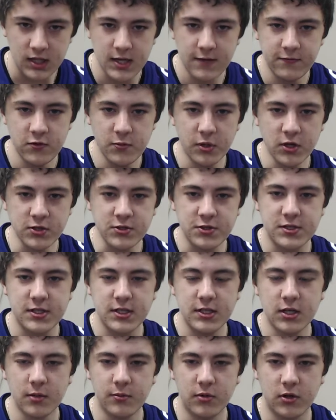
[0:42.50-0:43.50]
If you
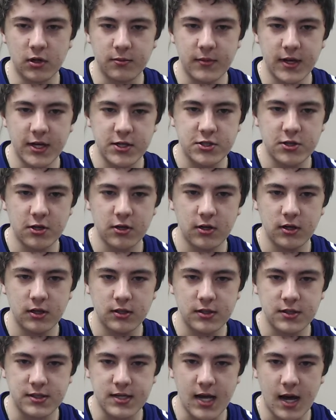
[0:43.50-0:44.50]
purchased a yearbook, make
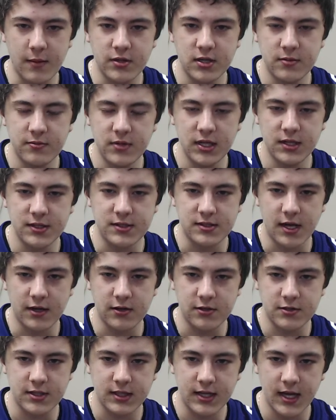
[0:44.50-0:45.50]
sure to stop in the Media
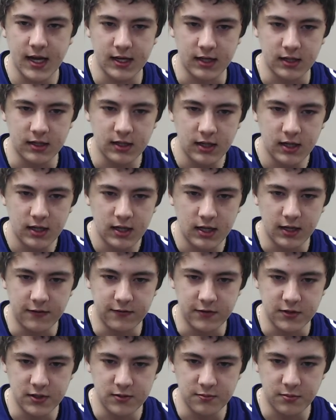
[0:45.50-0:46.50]
Center to get it.
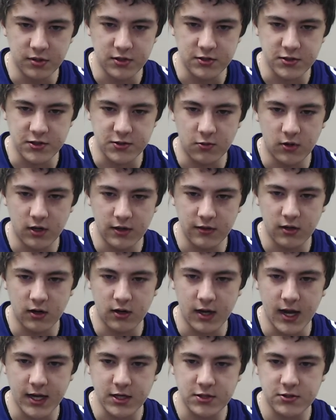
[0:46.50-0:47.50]
If you didn't purchase one,
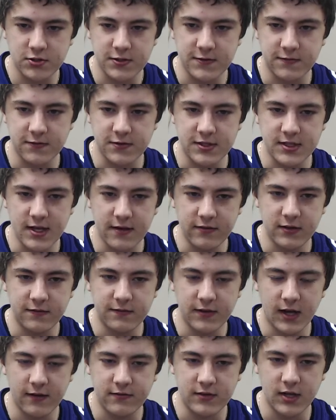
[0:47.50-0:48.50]
there are extras for
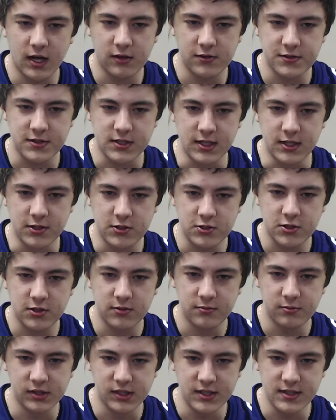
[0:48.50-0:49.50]
$75
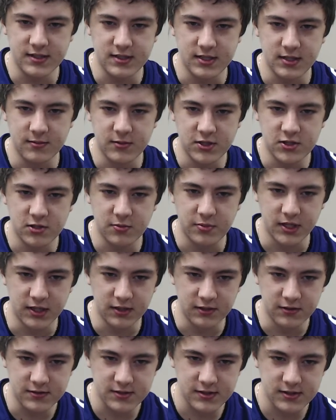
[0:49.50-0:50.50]
each. Please see Mr.
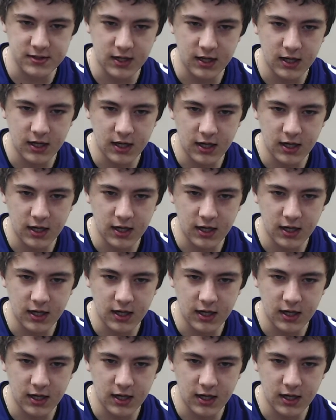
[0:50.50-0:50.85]
Peters.